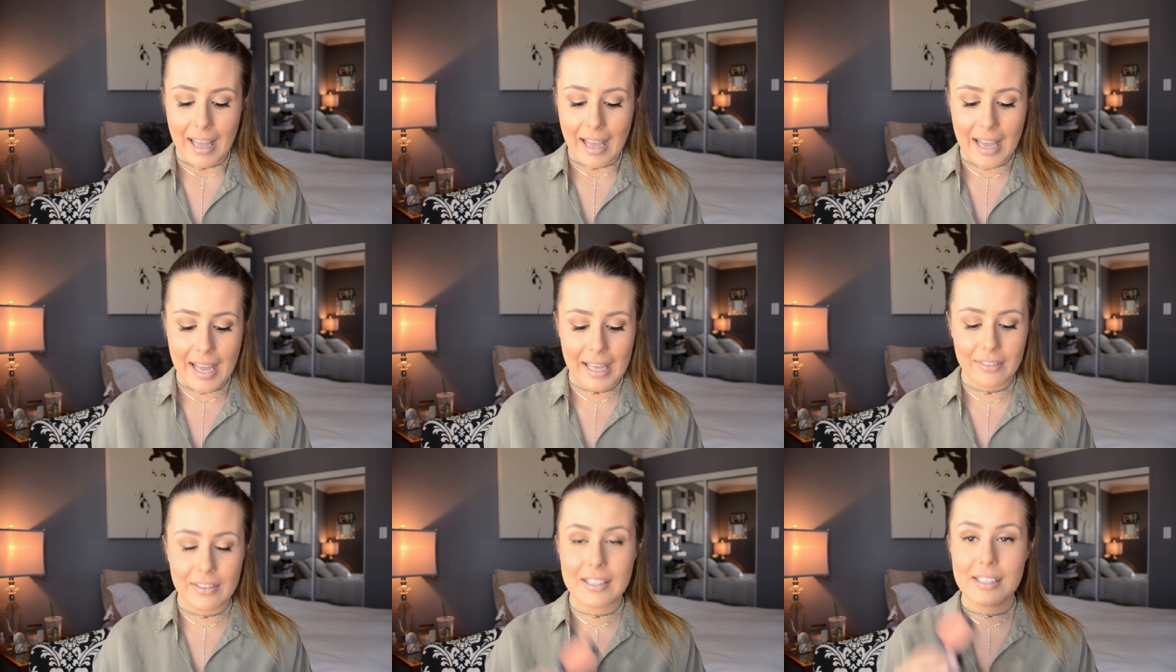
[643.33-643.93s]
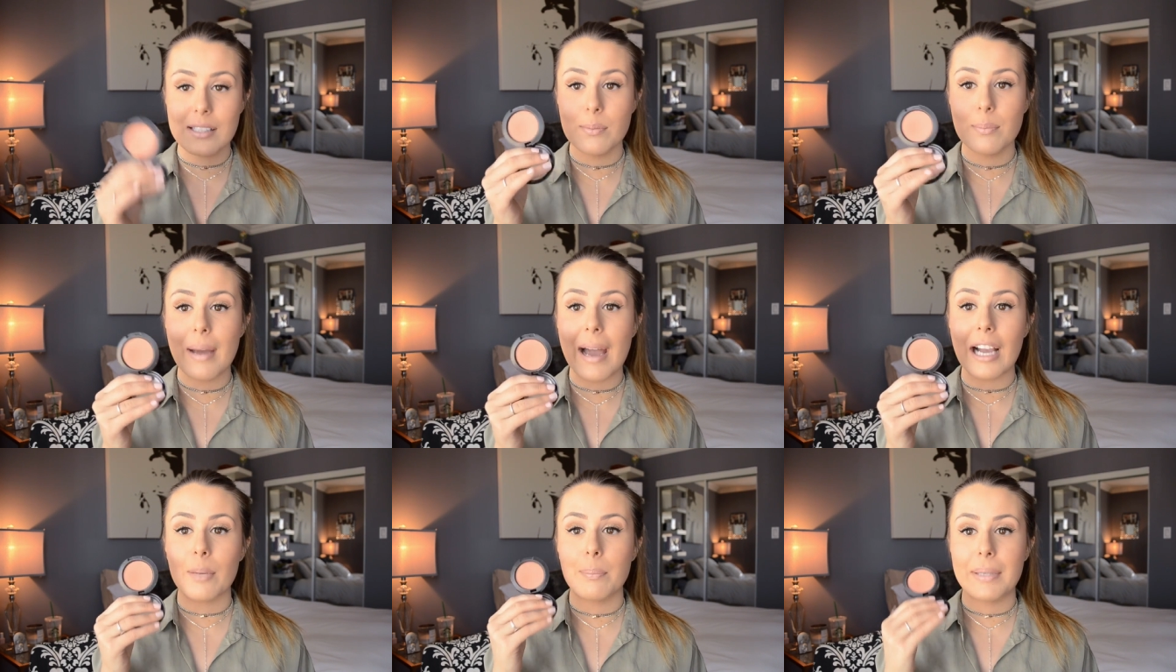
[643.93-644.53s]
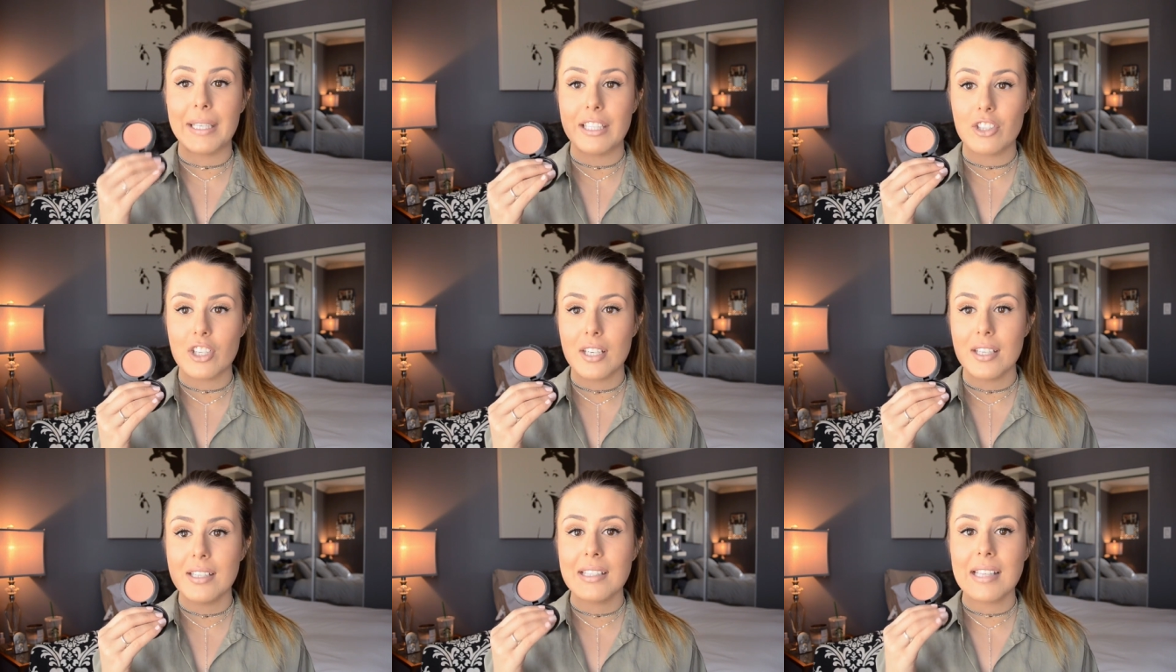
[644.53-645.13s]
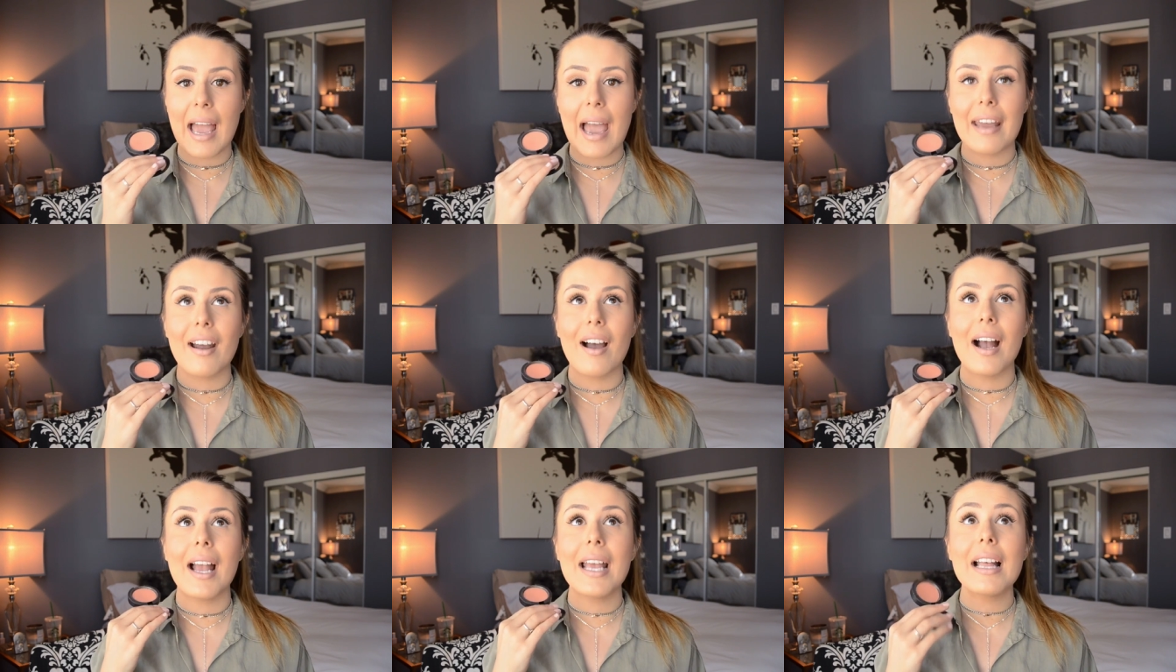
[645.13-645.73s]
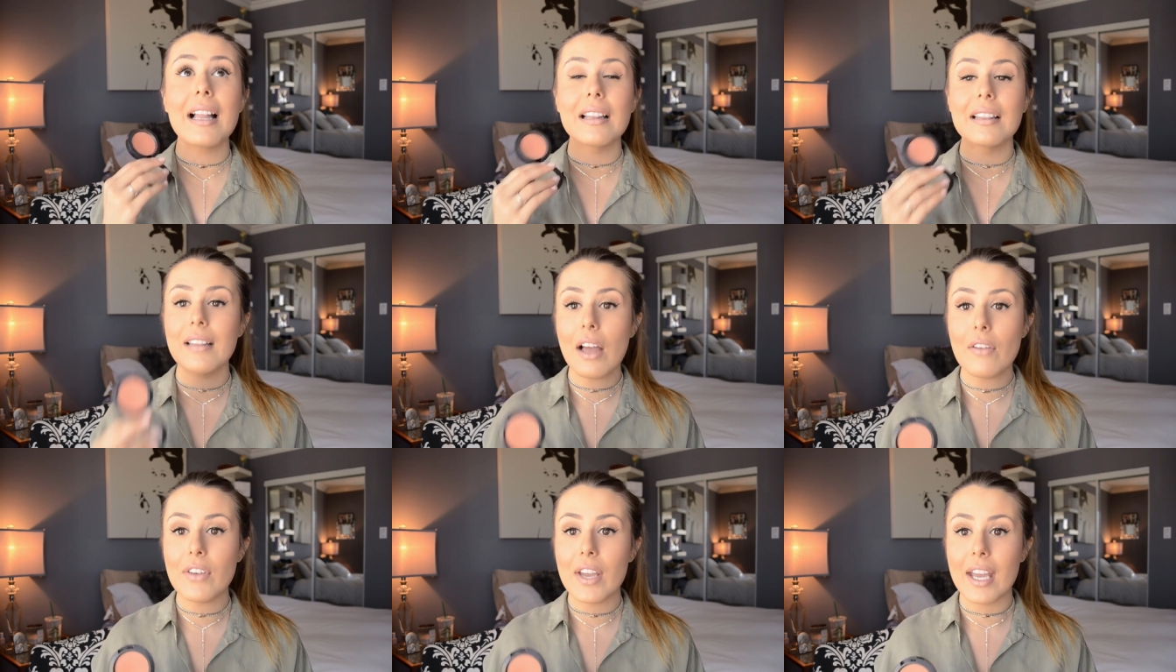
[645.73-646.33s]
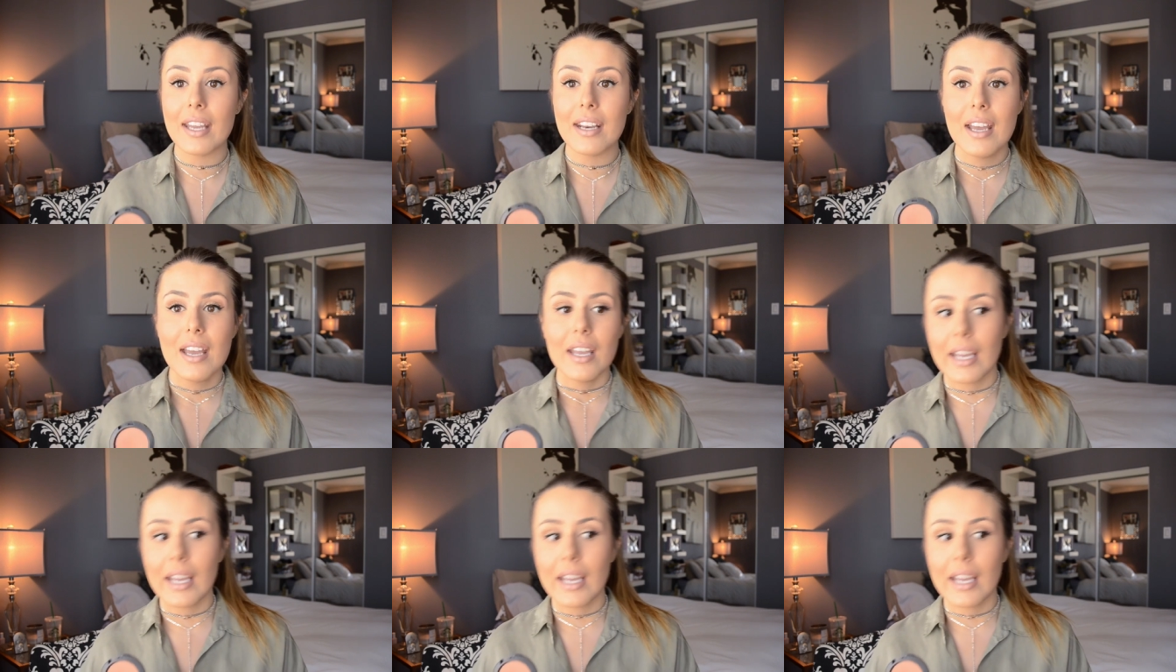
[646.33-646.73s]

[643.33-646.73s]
and this is MAC Peaches and I love it.